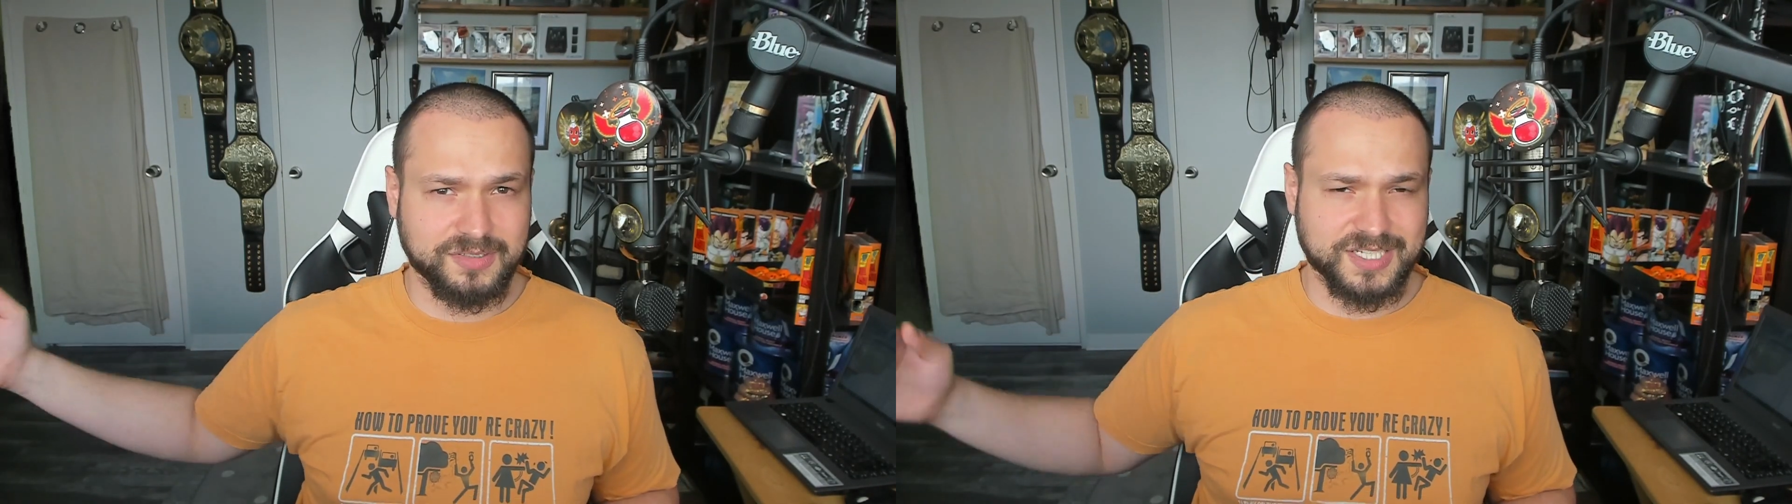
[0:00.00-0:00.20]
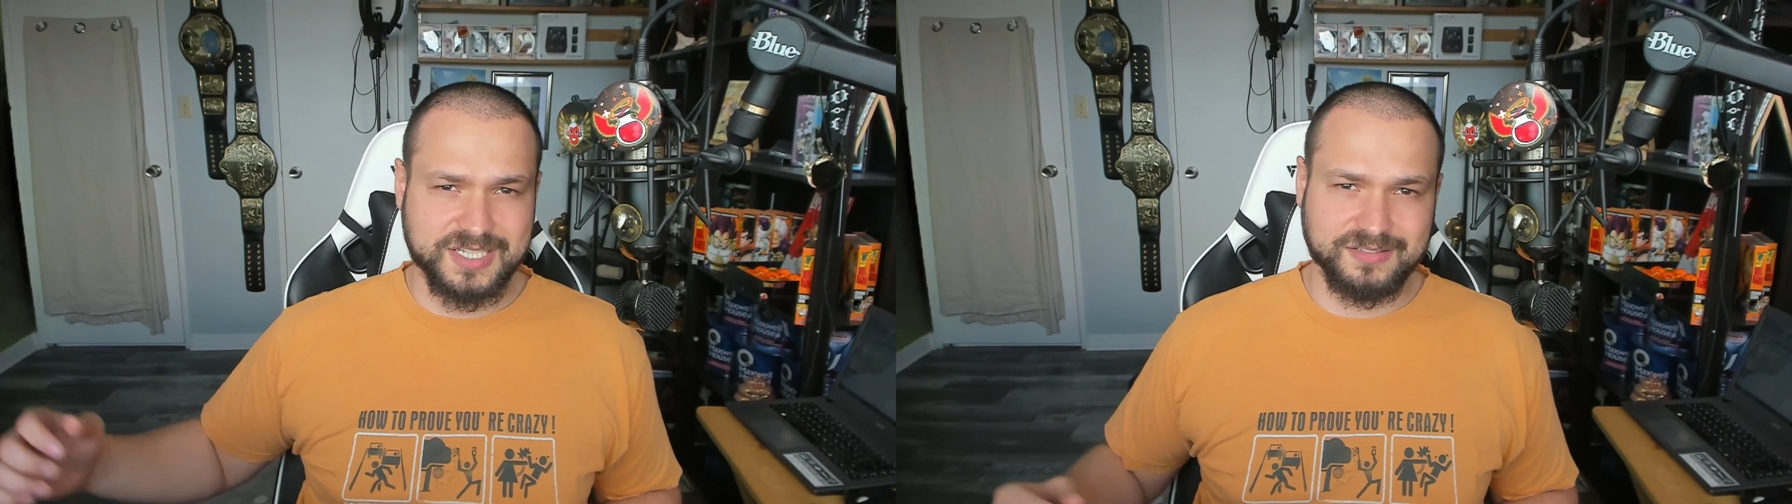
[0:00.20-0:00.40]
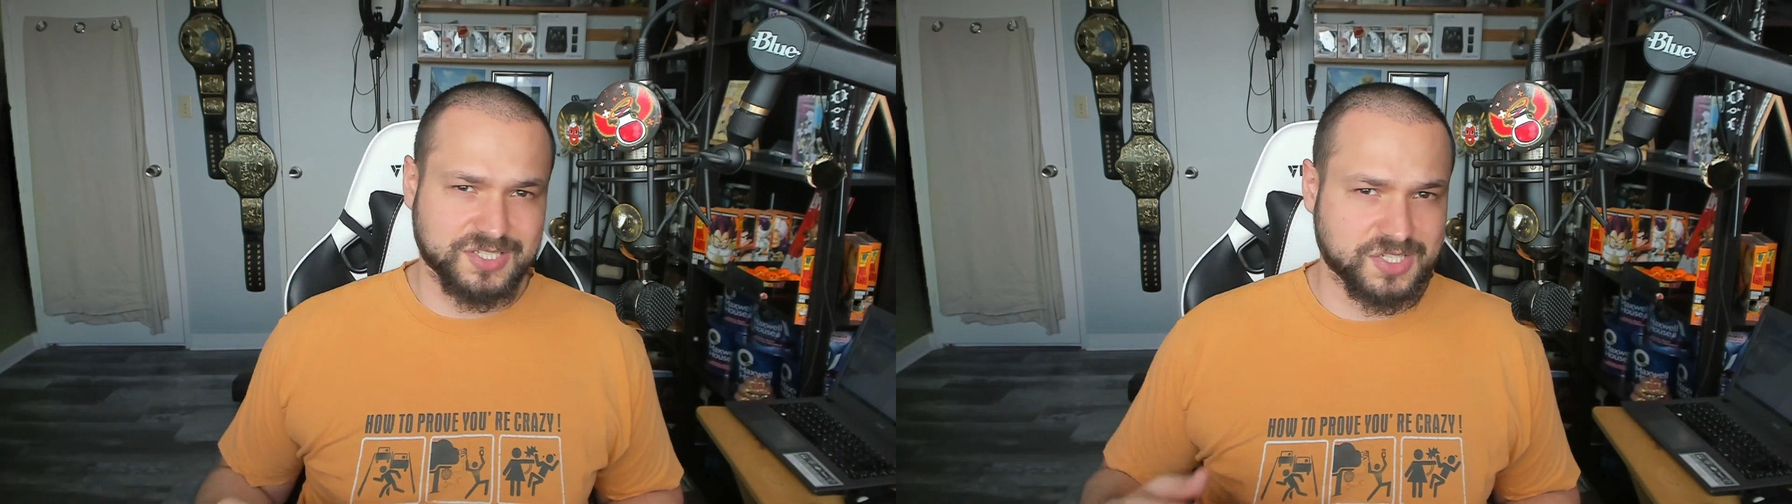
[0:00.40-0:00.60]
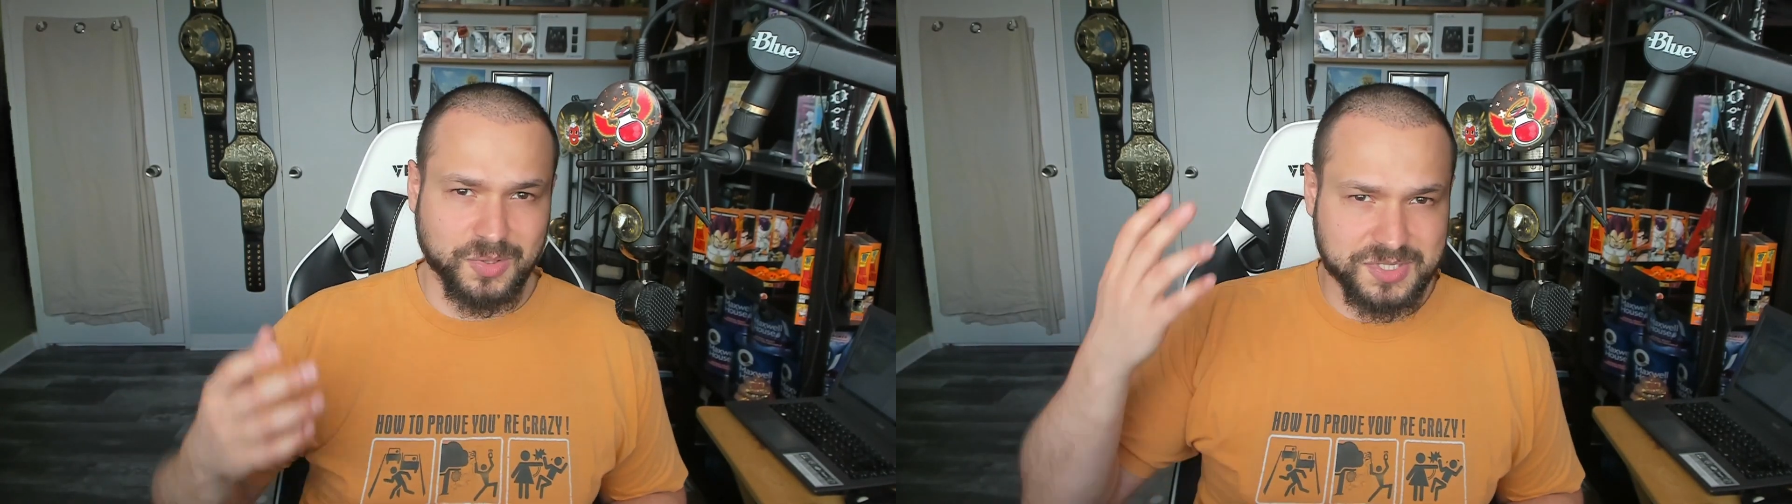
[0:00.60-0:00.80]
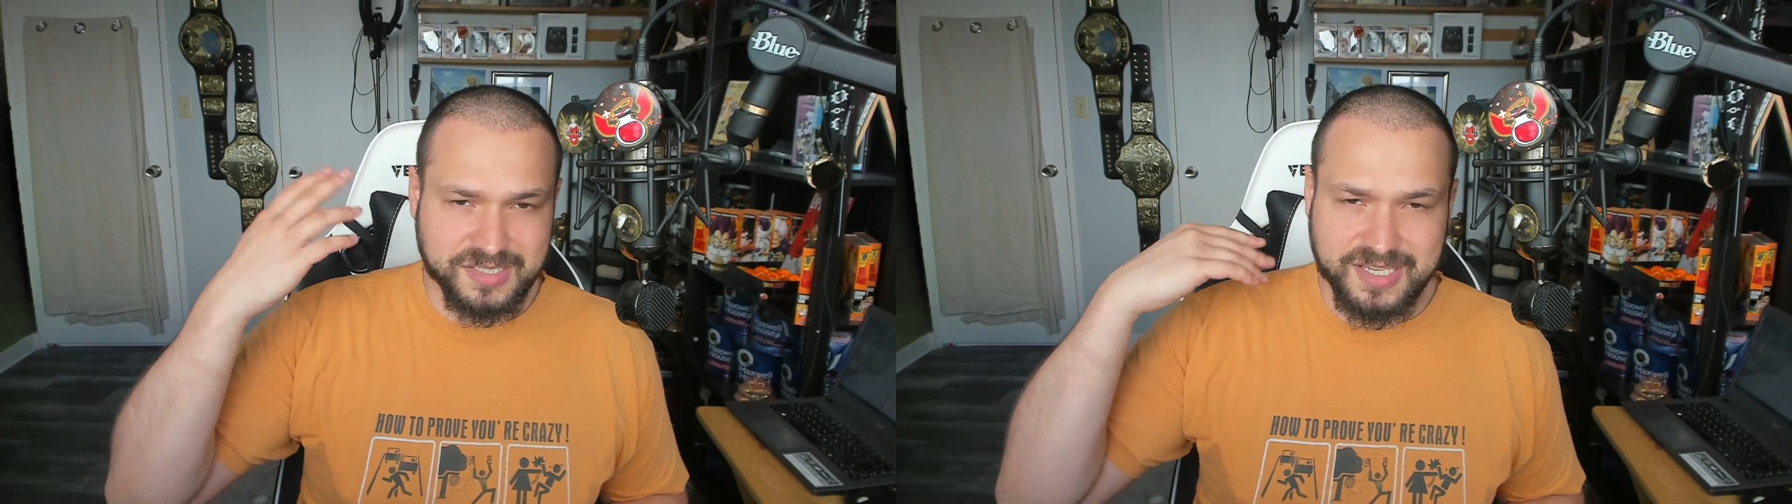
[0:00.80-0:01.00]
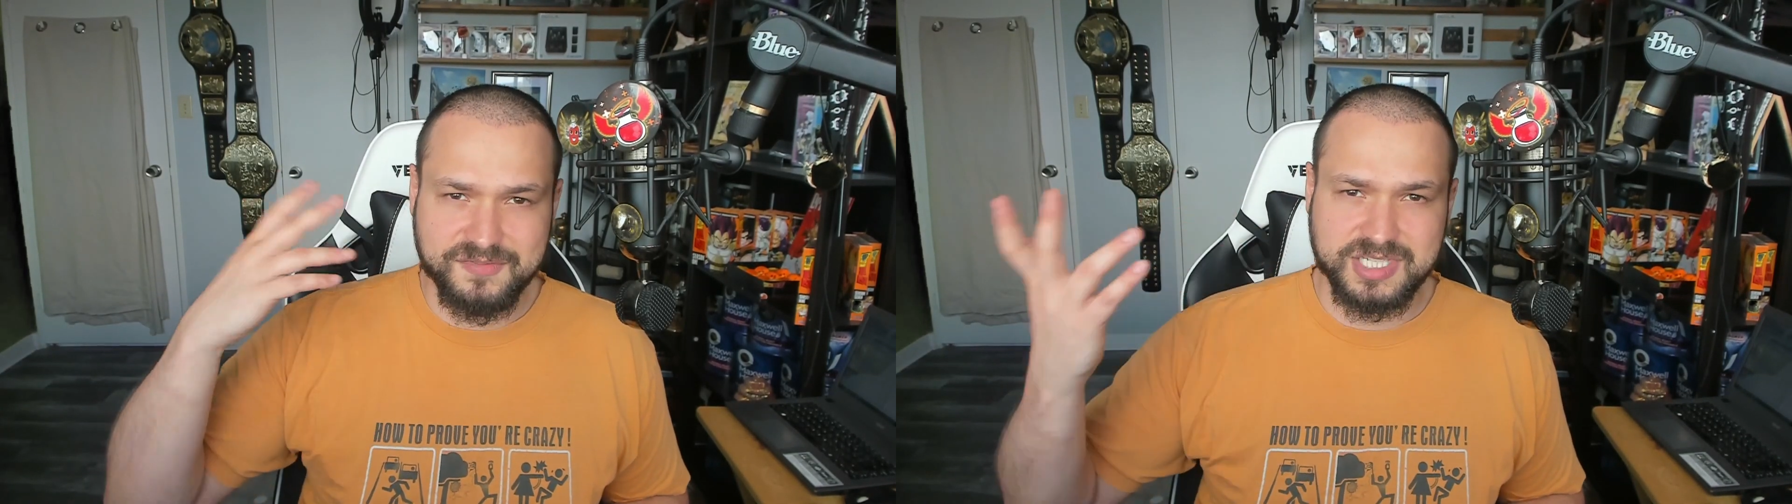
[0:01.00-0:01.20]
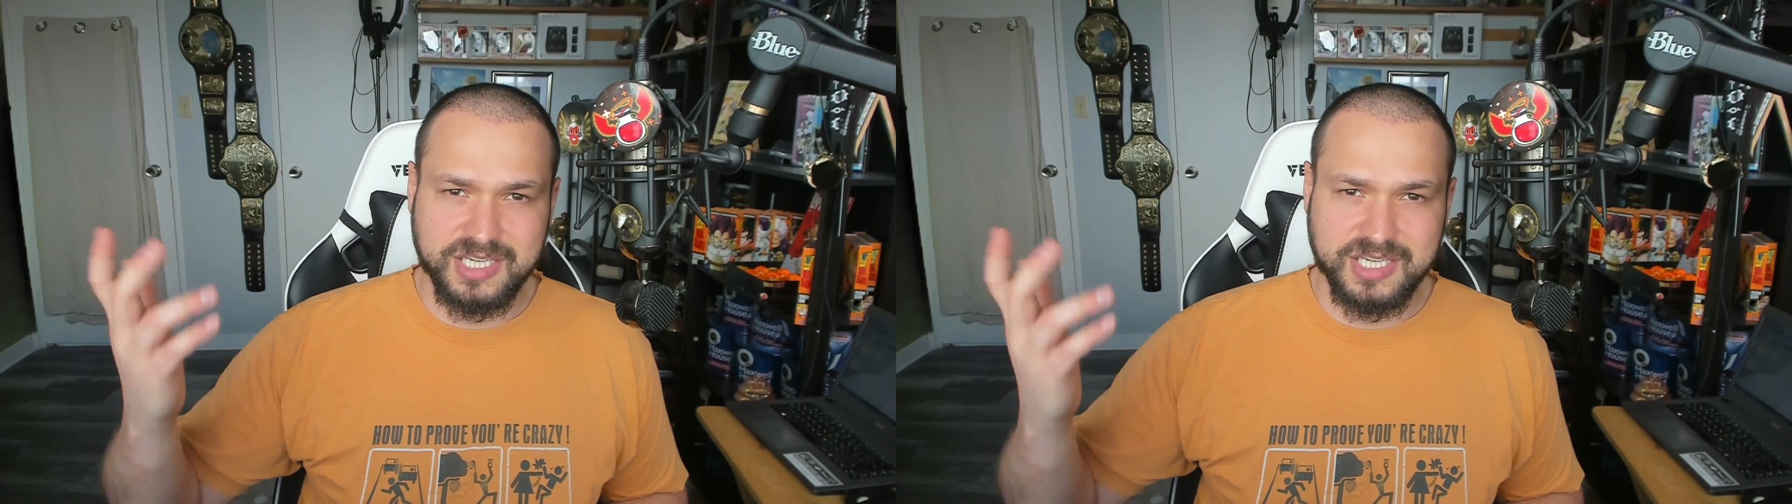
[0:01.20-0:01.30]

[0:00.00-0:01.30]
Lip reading: just goes on deaf's